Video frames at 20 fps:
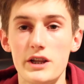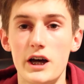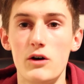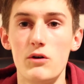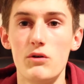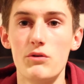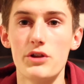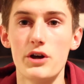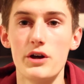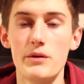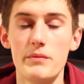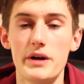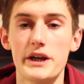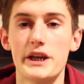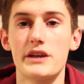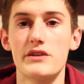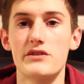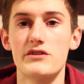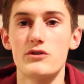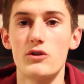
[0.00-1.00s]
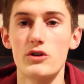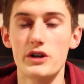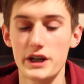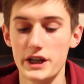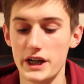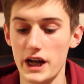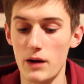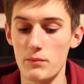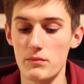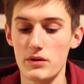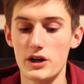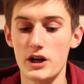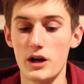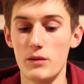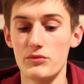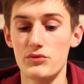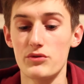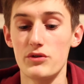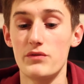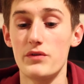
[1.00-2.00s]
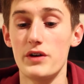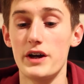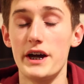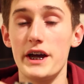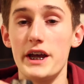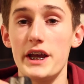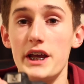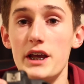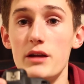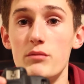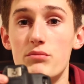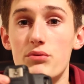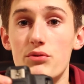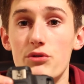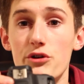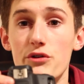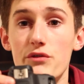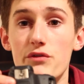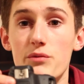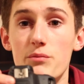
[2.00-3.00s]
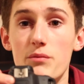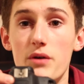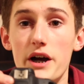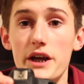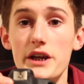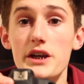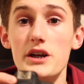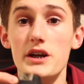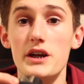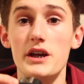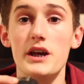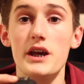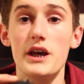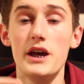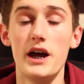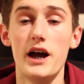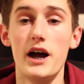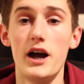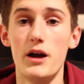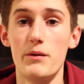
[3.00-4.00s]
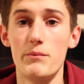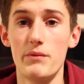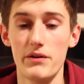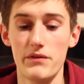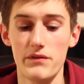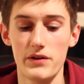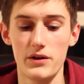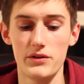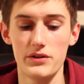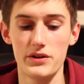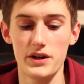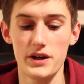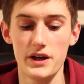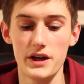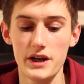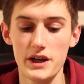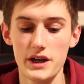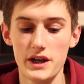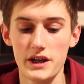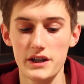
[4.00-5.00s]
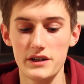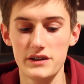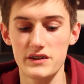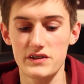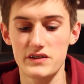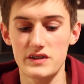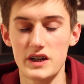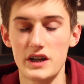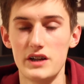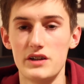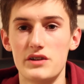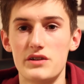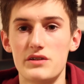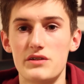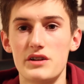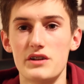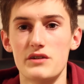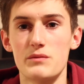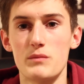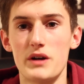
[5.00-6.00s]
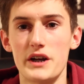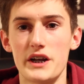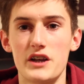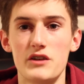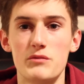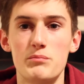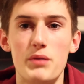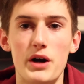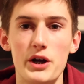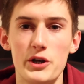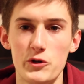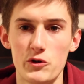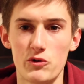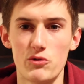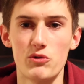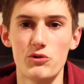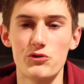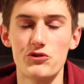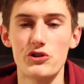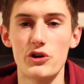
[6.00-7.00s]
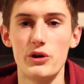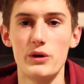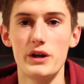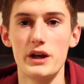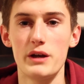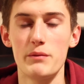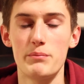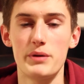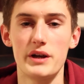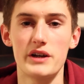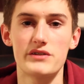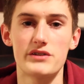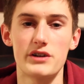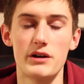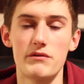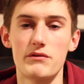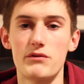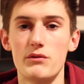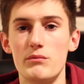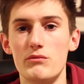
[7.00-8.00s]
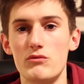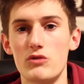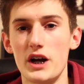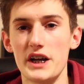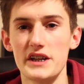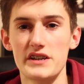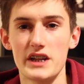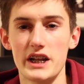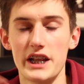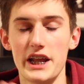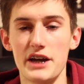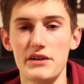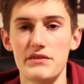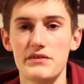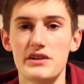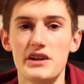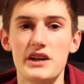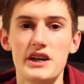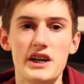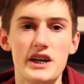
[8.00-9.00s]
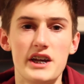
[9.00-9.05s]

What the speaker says: Now although my stock camera comes with a improved mic, I found that this mic is binaural, so it picks up from right to left.